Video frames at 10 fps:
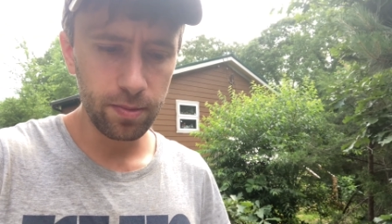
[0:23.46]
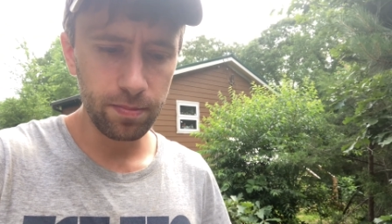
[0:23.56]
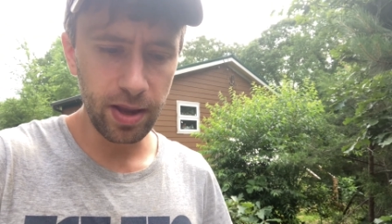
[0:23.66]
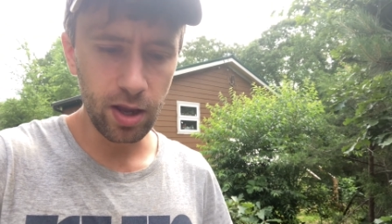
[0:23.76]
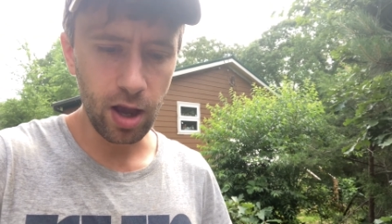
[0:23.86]

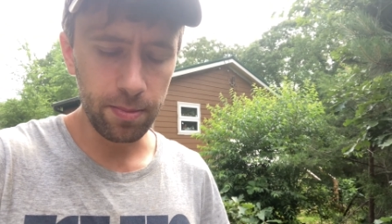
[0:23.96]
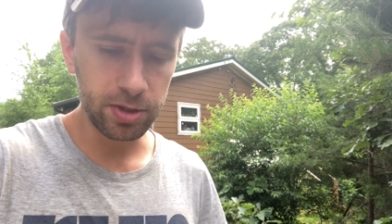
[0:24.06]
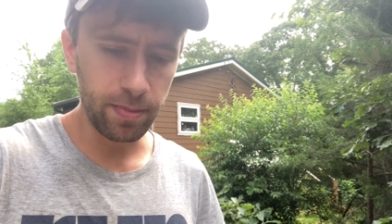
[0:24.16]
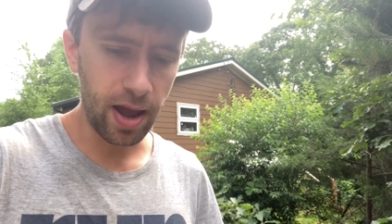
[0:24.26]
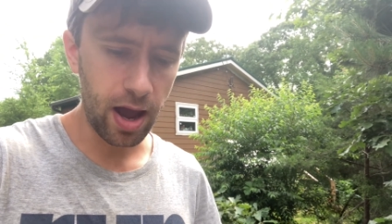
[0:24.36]
making
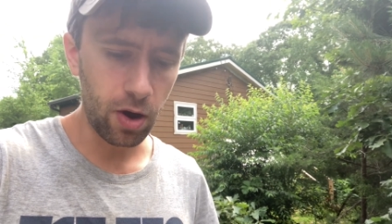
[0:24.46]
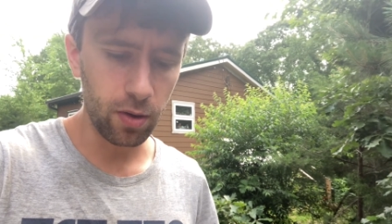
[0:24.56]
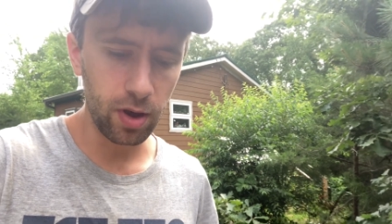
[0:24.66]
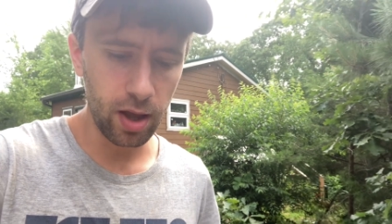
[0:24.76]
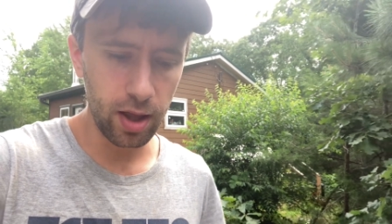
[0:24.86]
comments about
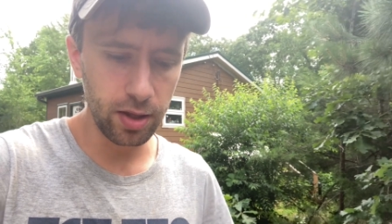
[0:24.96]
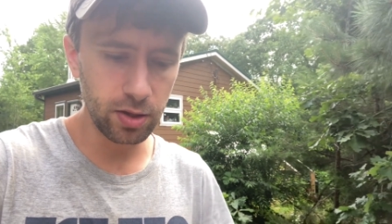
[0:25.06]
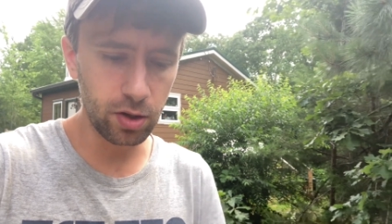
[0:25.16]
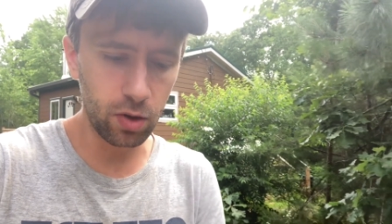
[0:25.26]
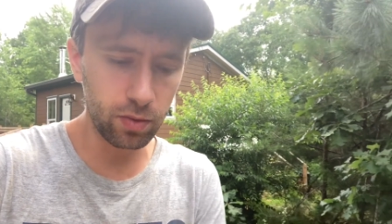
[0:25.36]
how
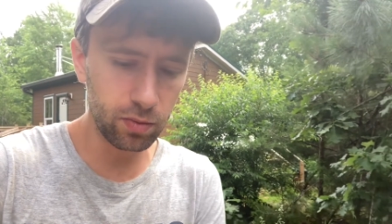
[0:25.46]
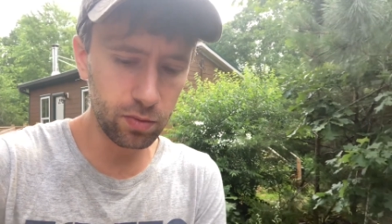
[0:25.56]
you know,